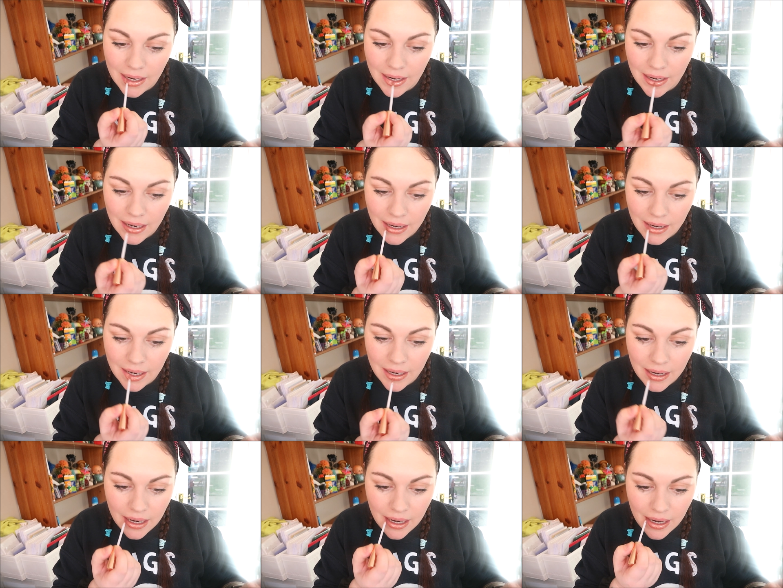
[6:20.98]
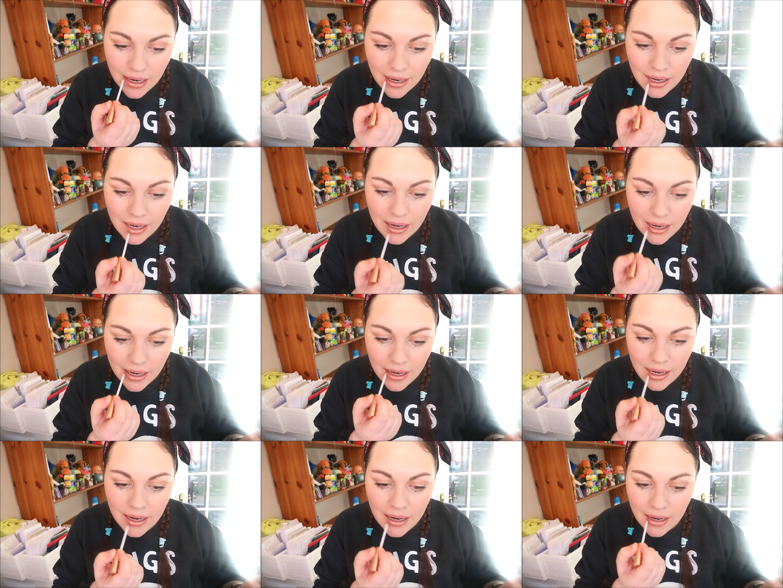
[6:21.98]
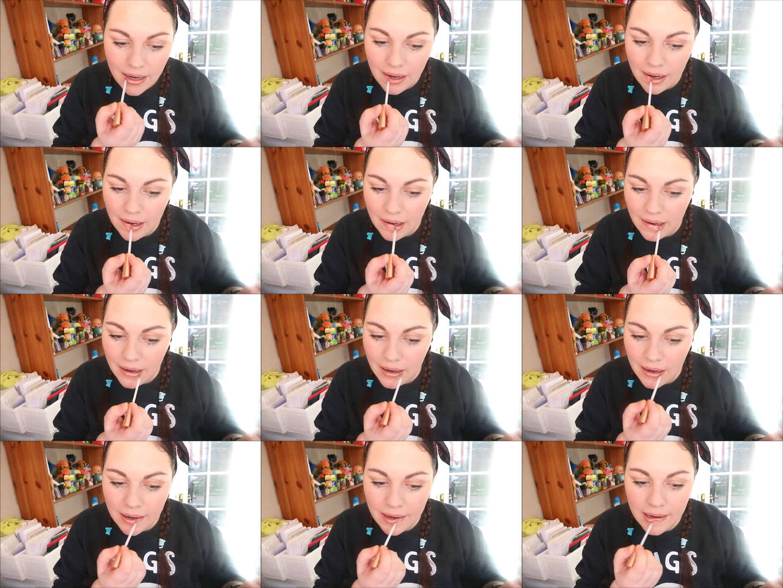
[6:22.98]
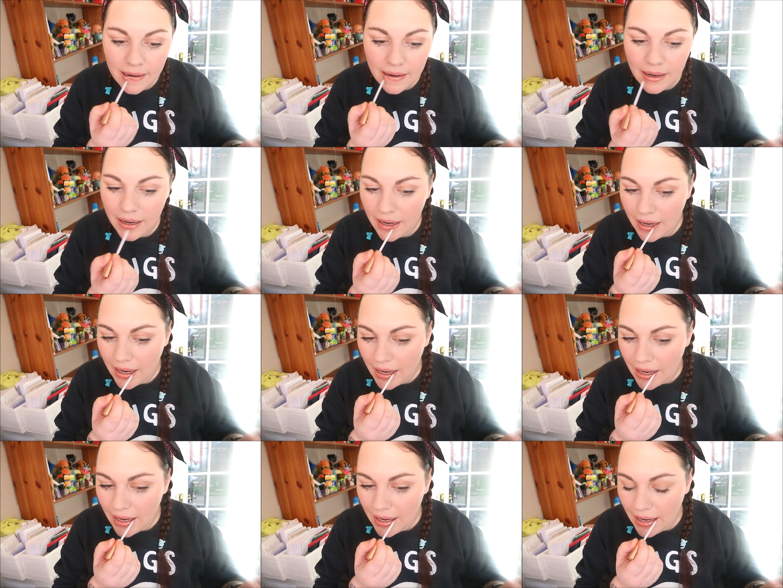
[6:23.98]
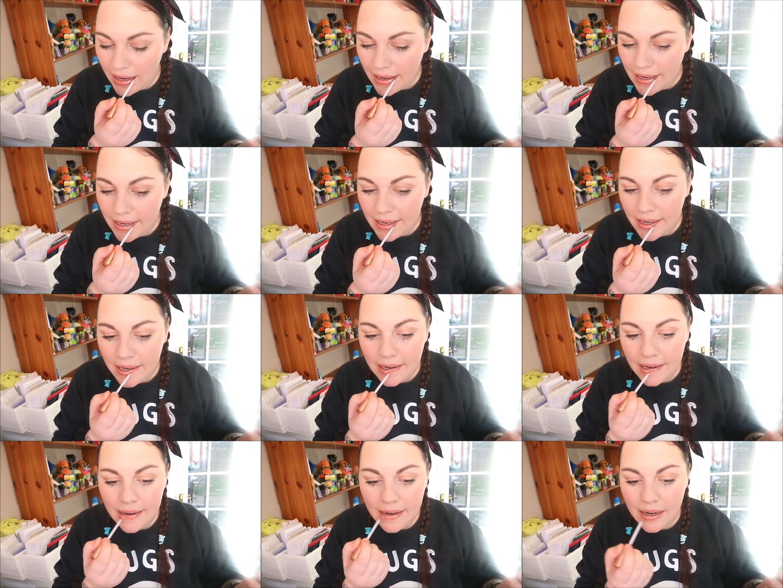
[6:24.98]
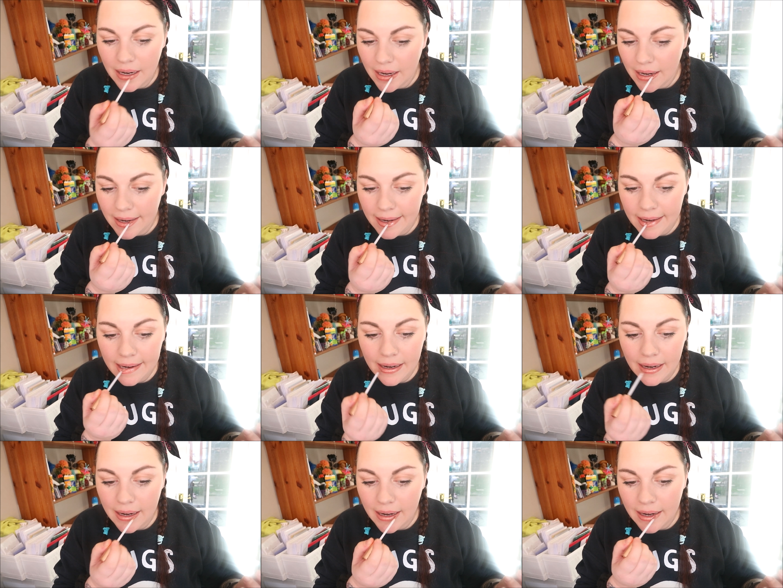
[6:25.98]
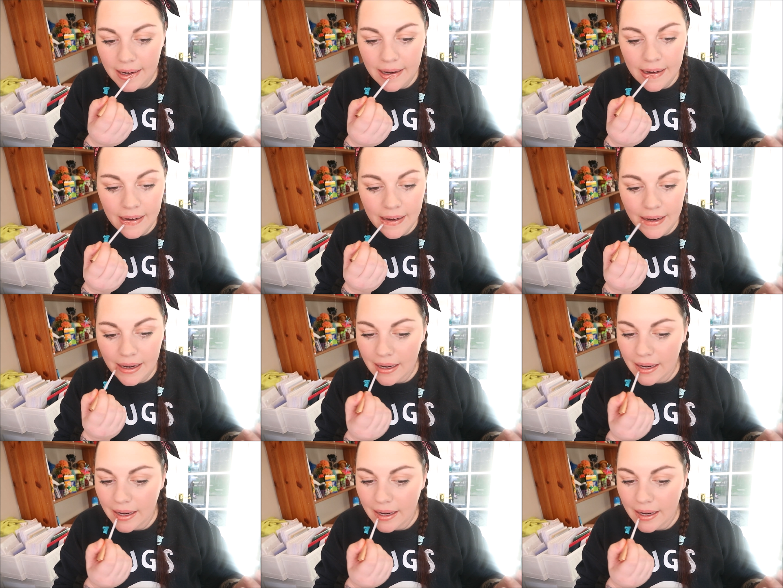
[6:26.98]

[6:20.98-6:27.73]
(no one is talking)